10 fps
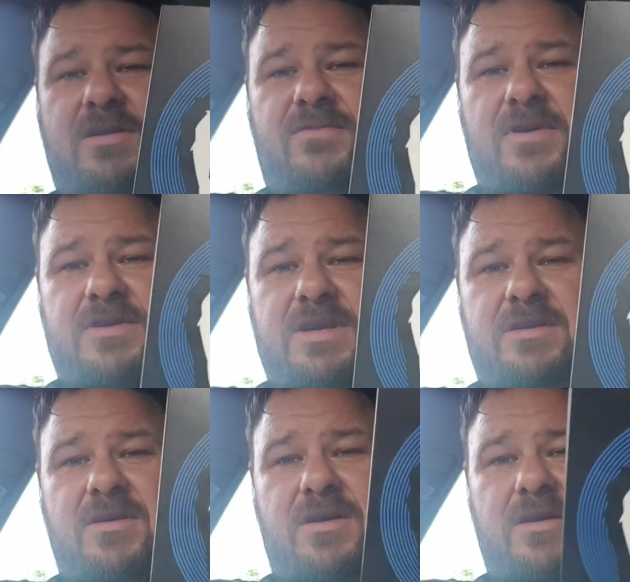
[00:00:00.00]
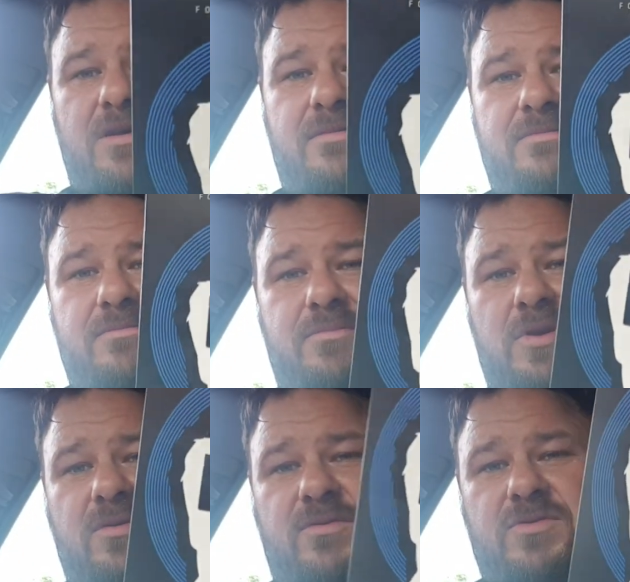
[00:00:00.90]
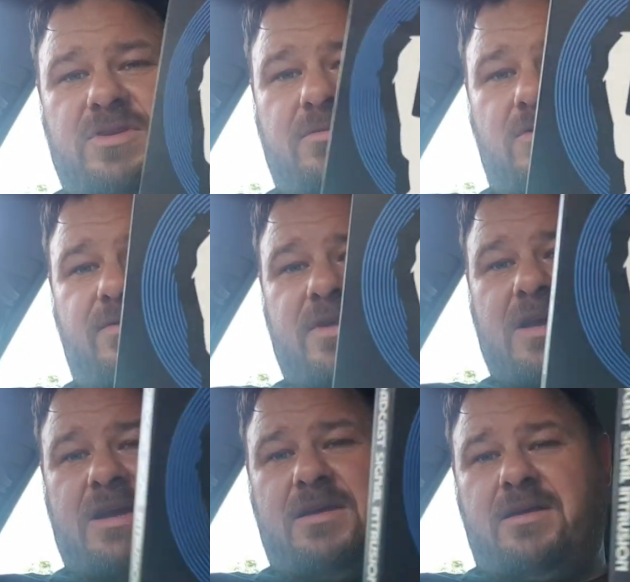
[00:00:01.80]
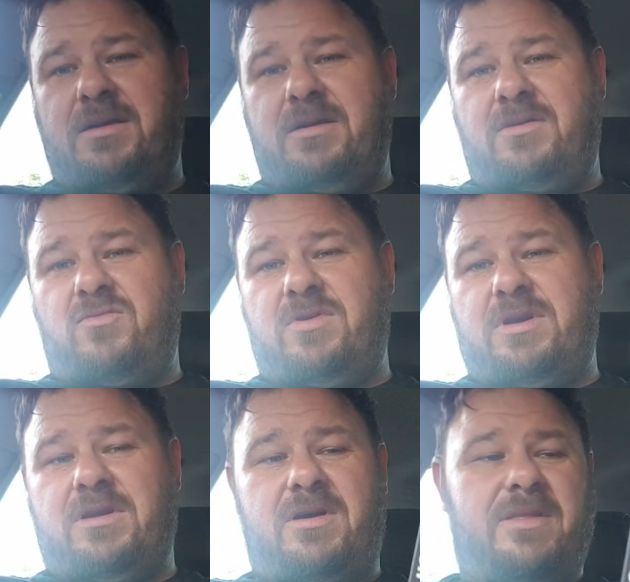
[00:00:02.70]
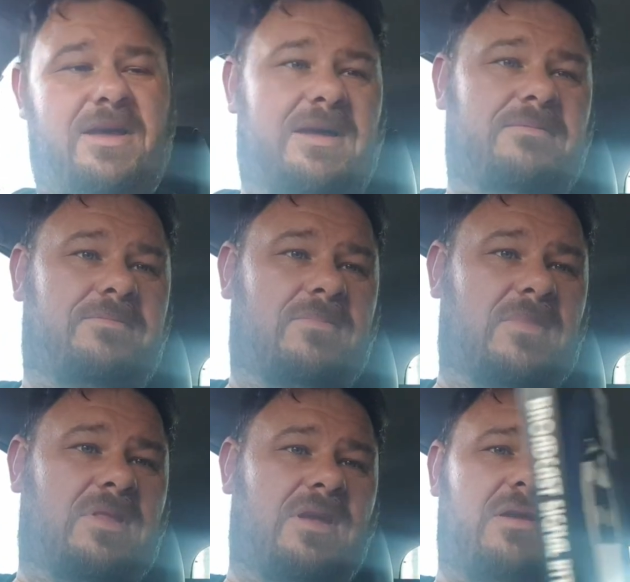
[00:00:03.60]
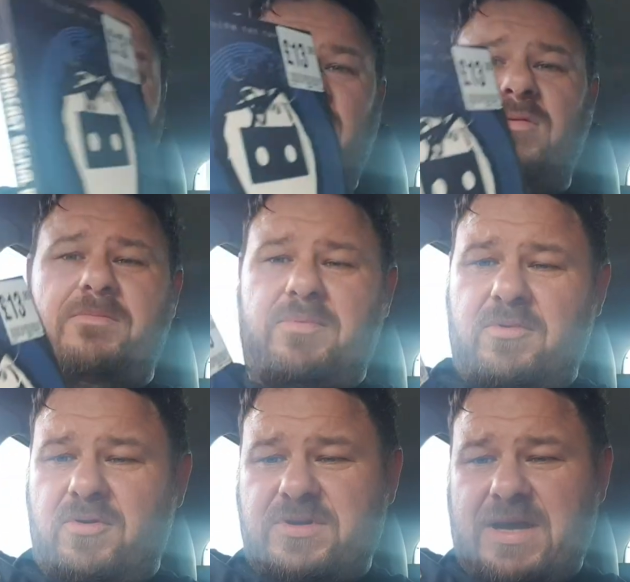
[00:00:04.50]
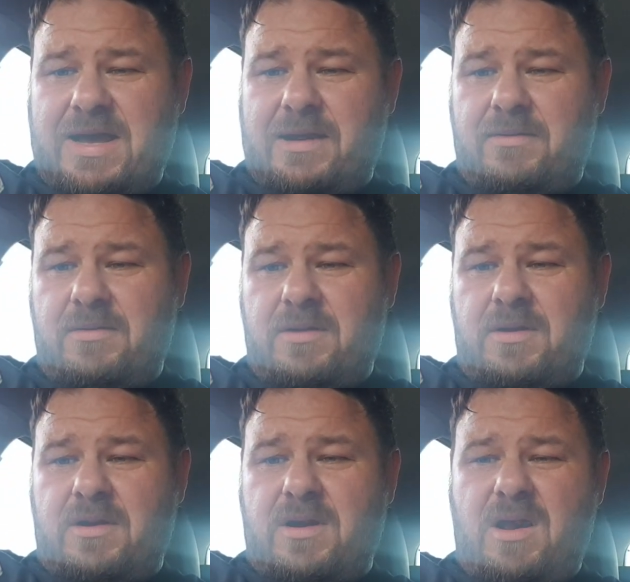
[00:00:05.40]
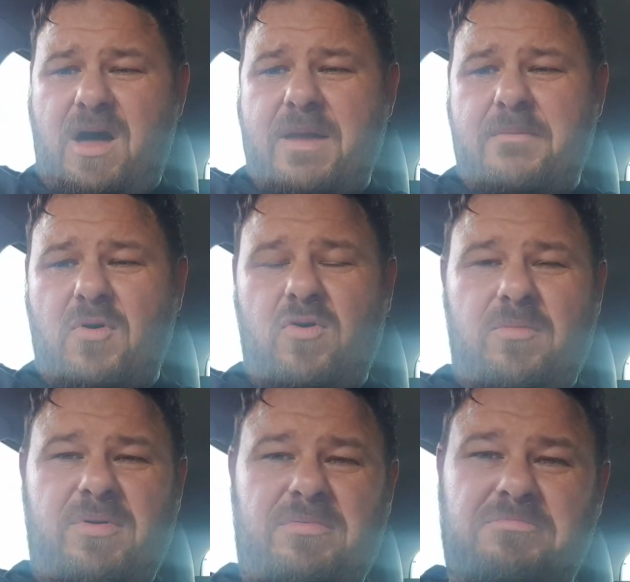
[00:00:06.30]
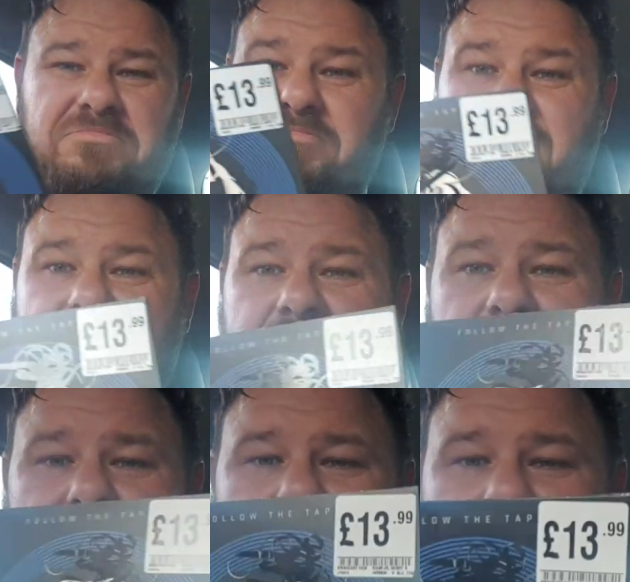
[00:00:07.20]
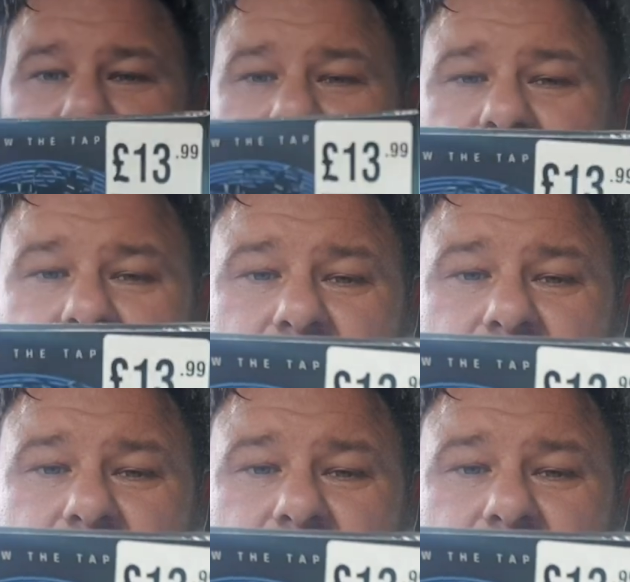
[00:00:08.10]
it. $13.99. Beautiful slipcover there. Really like that. Don't know who brought it out. Lightbulb. Don't know who they are.